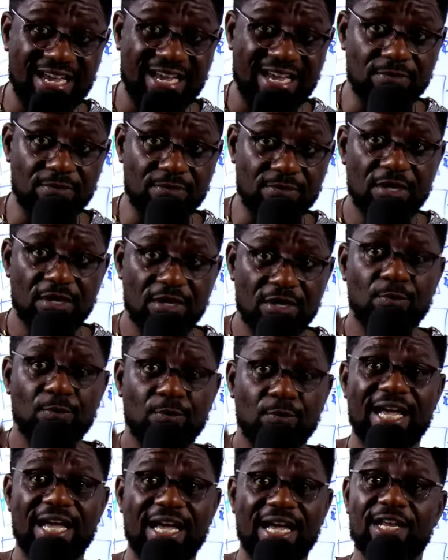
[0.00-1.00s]
But I ended
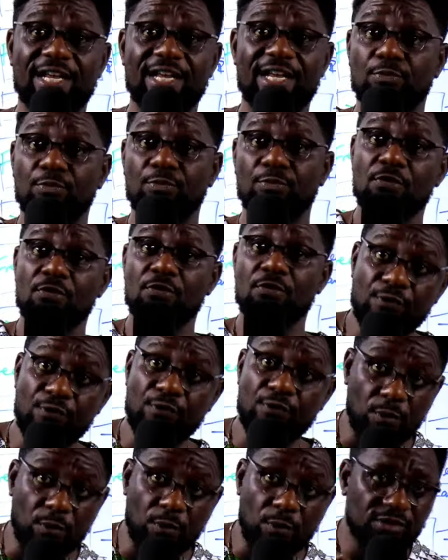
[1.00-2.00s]
up doing 4 because I
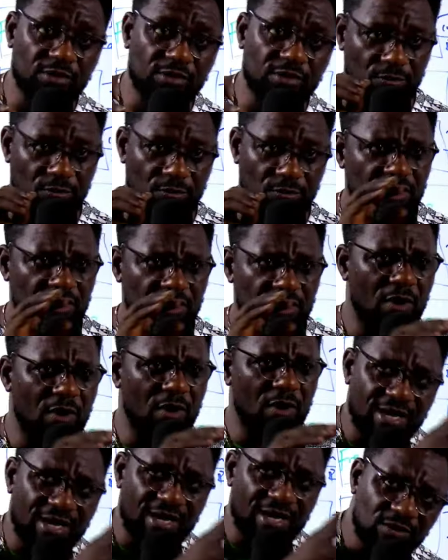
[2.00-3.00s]
noticed, oh, I can create
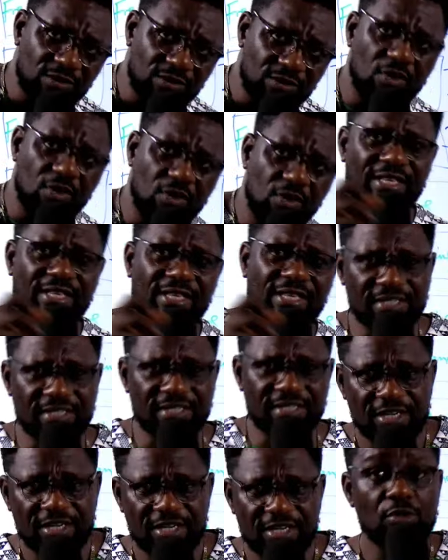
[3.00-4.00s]
more like this just
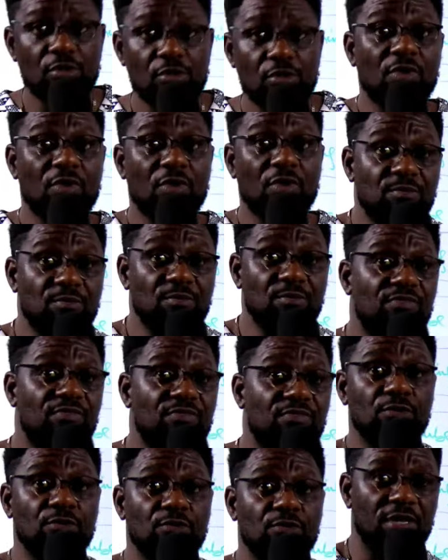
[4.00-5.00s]
to add more value to them,
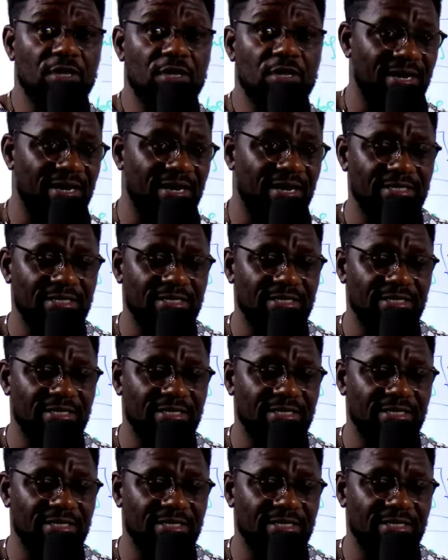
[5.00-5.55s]
and I did it.